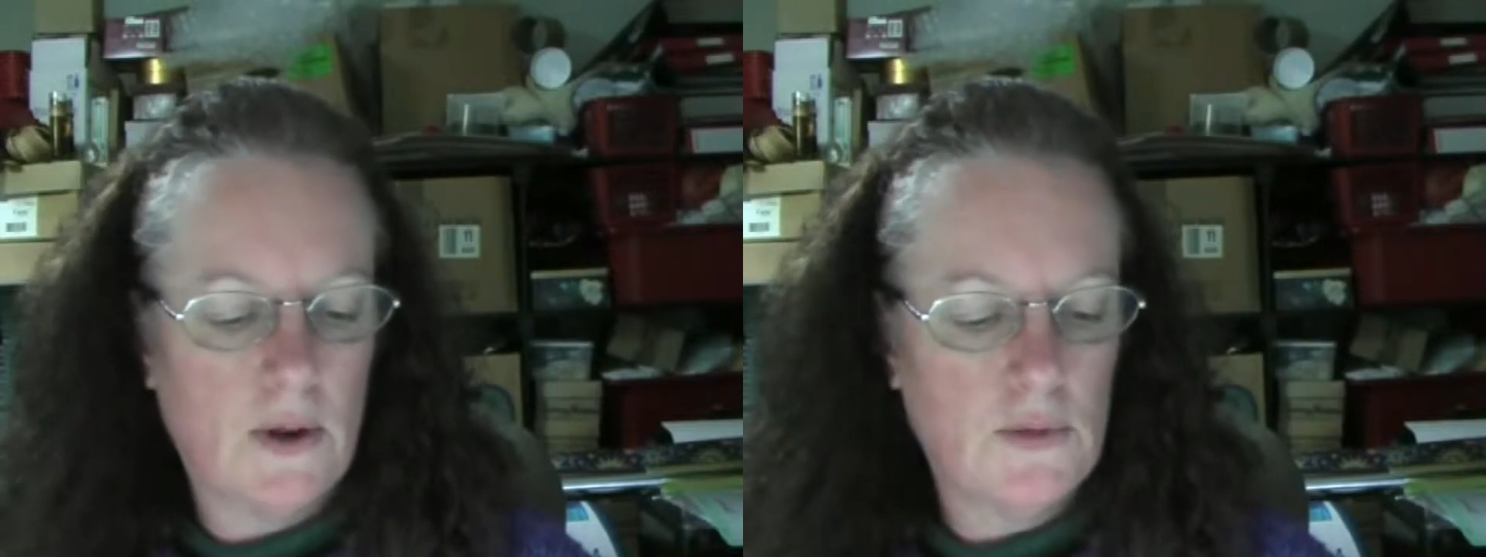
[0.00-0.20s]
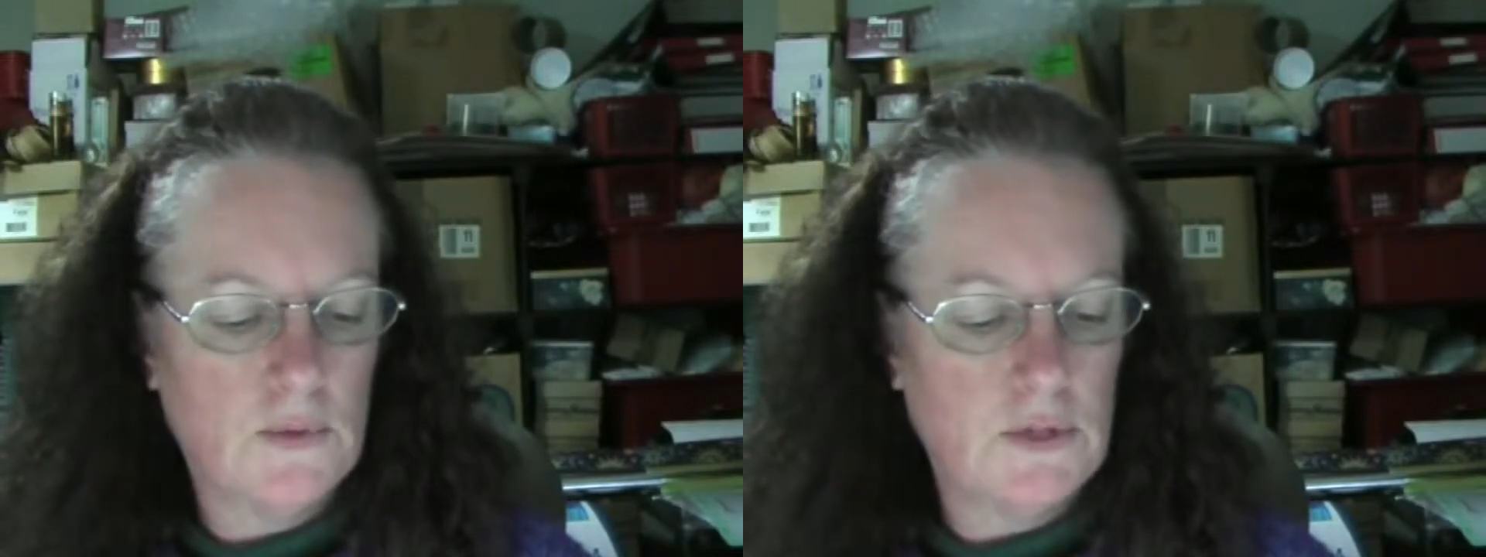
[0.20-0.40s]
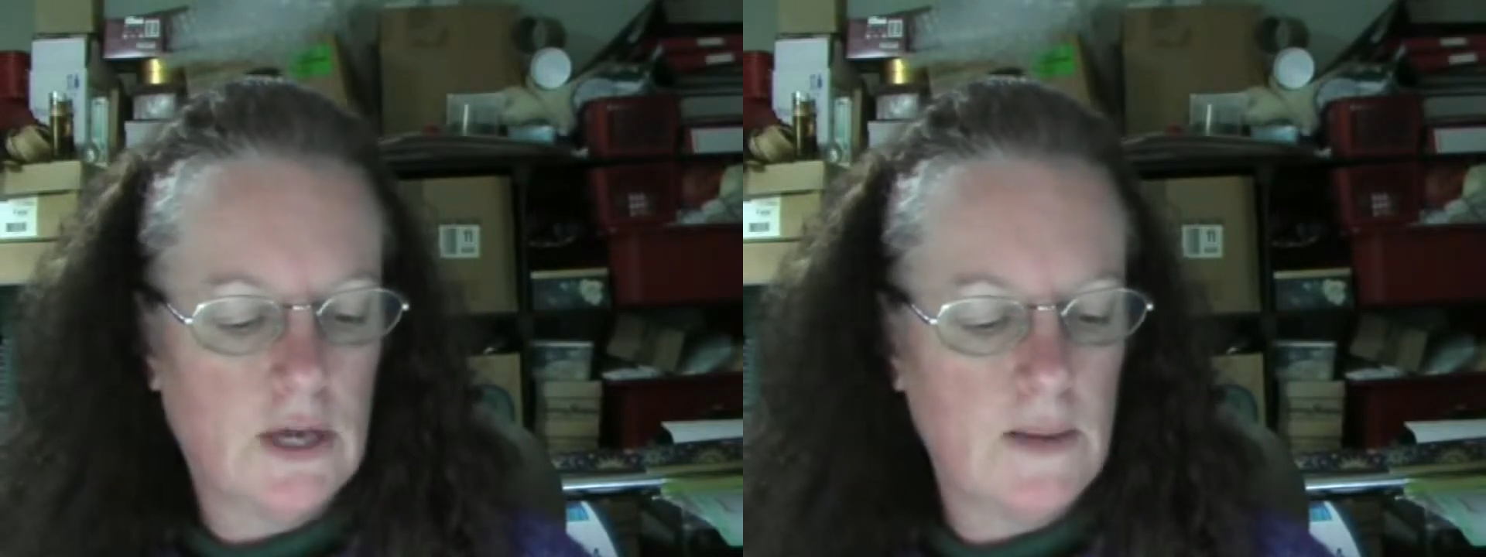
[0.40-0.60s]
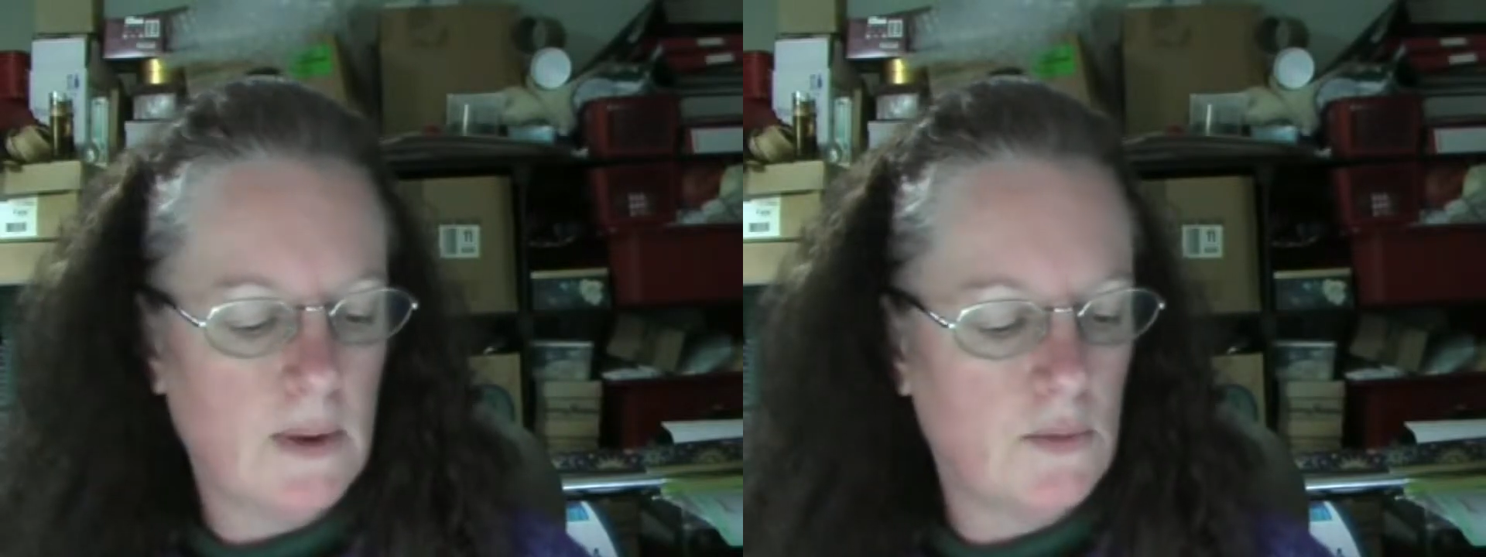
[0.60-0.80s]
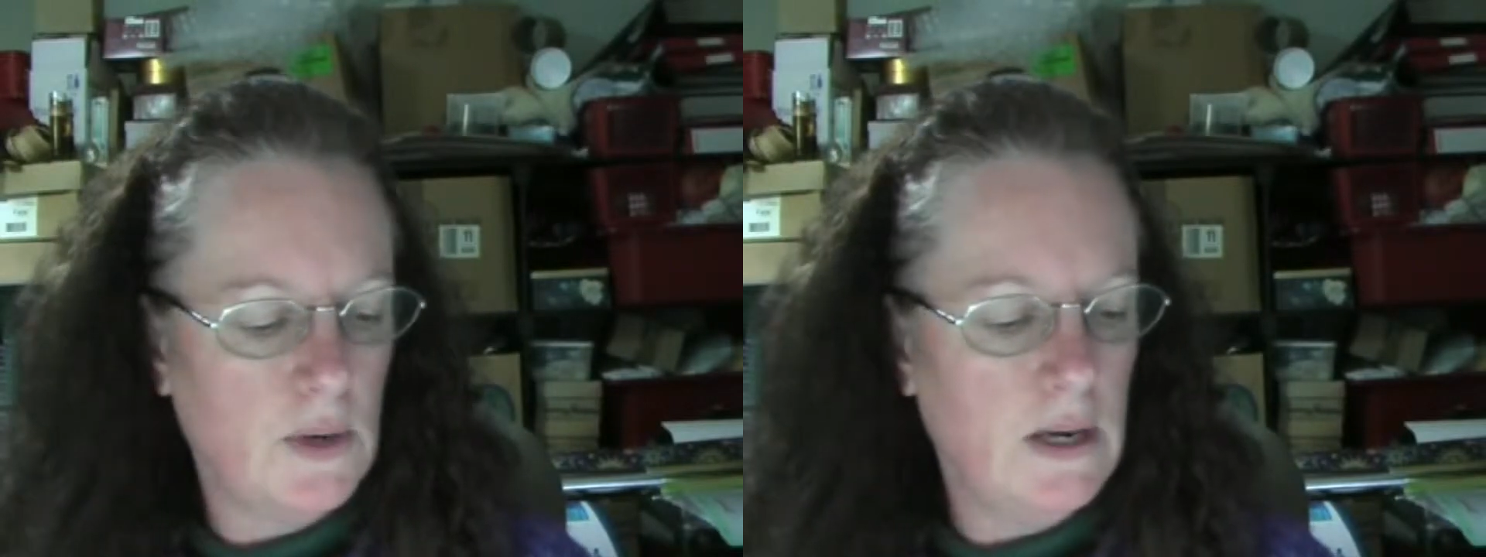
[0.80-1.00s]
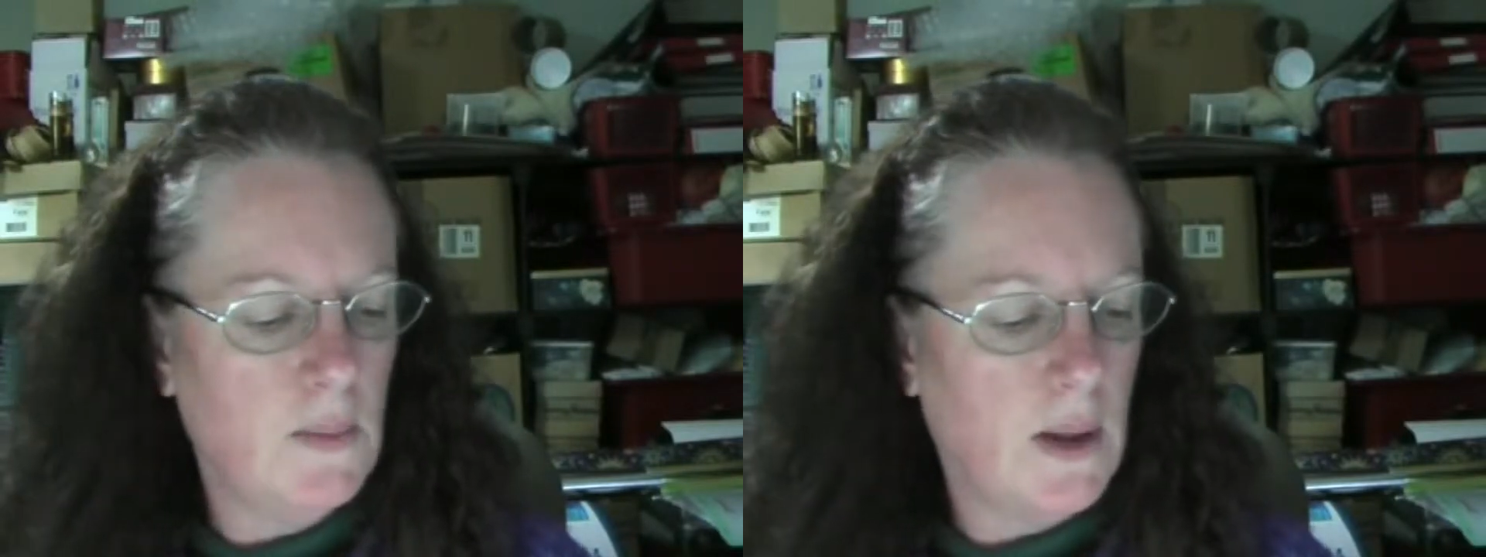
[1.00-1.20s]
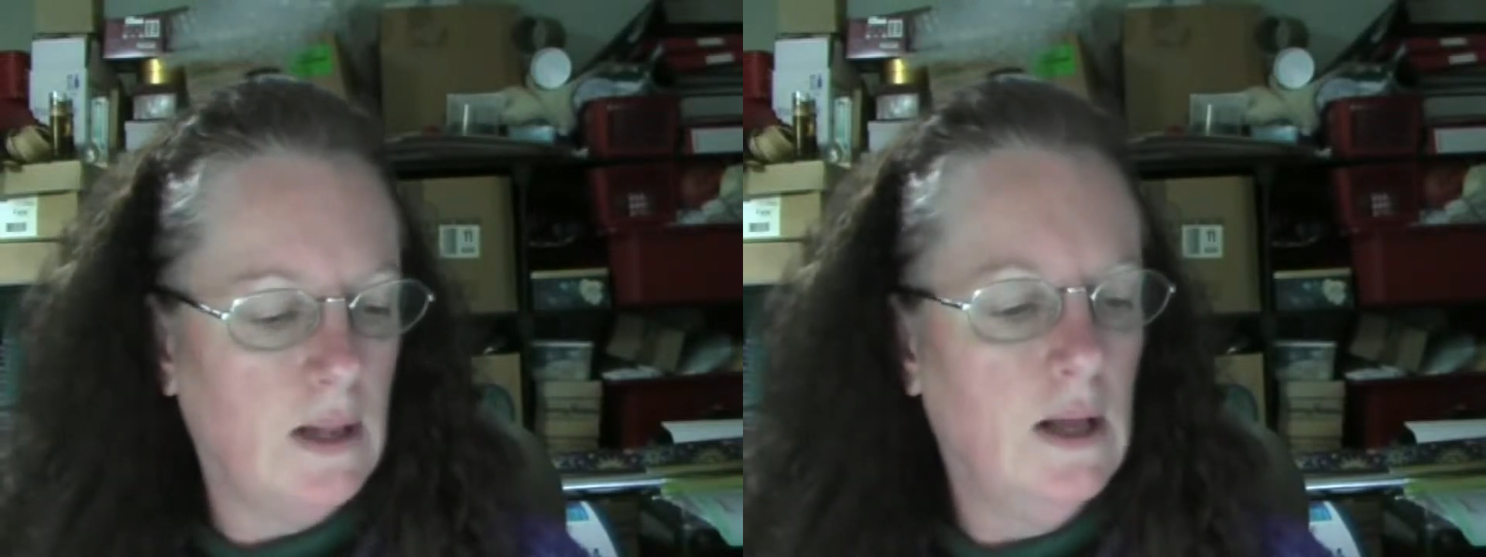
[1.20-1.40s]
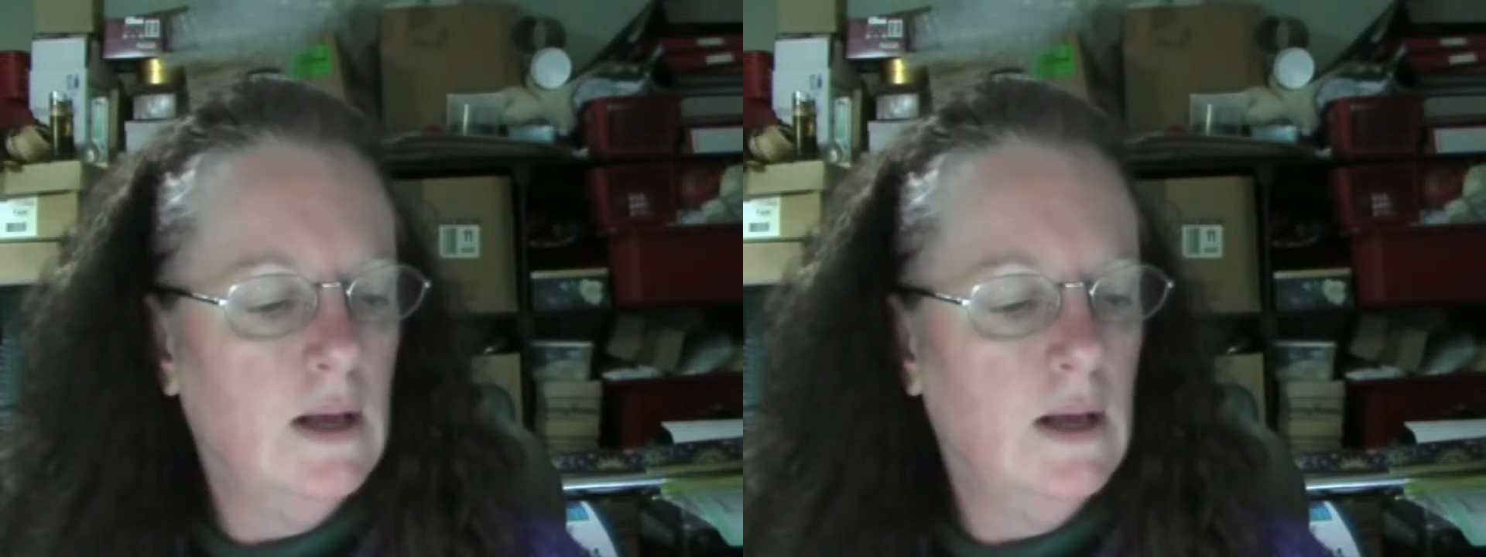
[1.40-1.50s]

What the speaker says: I thought it came out really well.